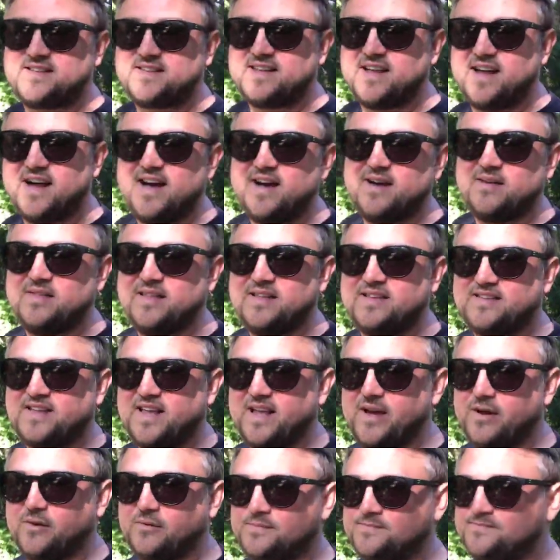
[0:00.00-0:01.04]
this
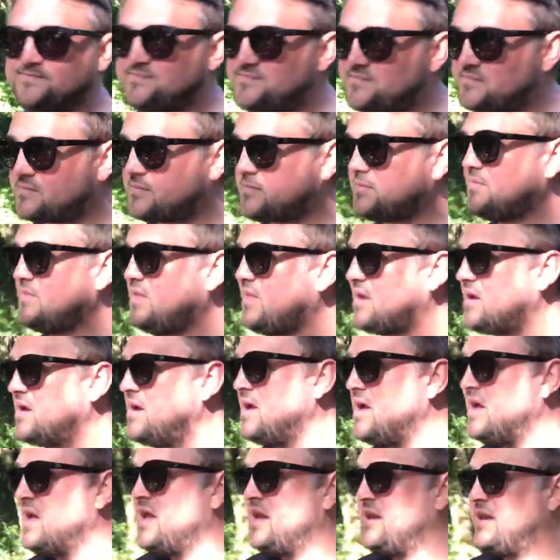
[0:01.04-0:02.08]
hill.
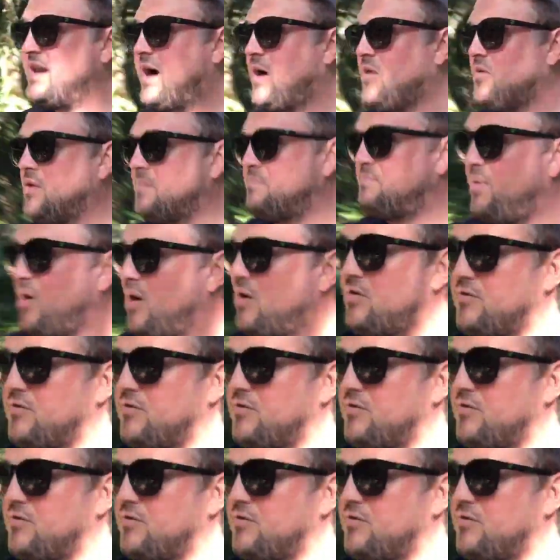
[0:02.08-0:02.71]
Now, the bog